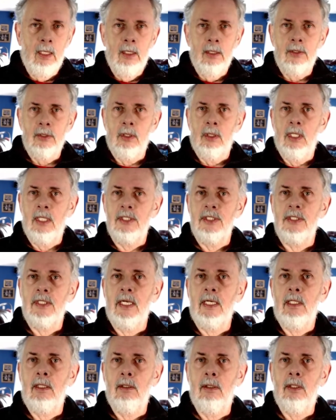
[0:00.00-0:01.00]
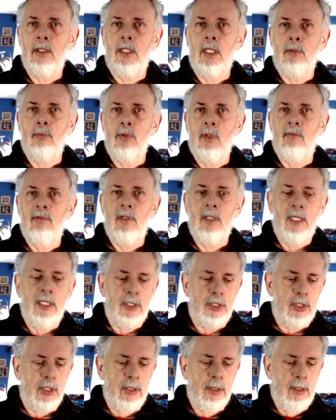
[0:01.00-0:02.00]
So let's take a look at
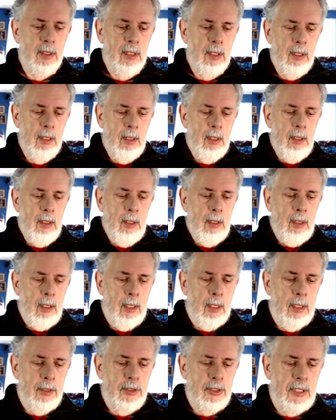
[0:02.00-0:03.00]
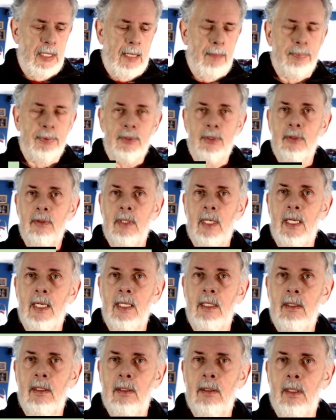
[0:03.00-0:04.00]
Revelation uh, chapter
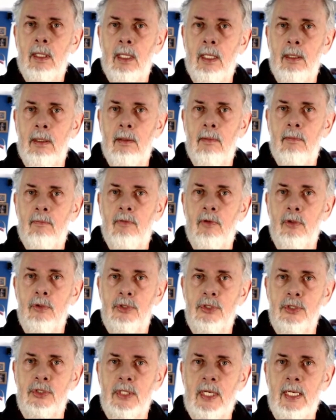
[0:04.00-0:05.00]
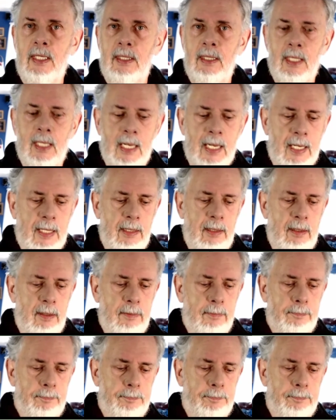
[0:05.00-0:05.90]
eight and verses eight and nine.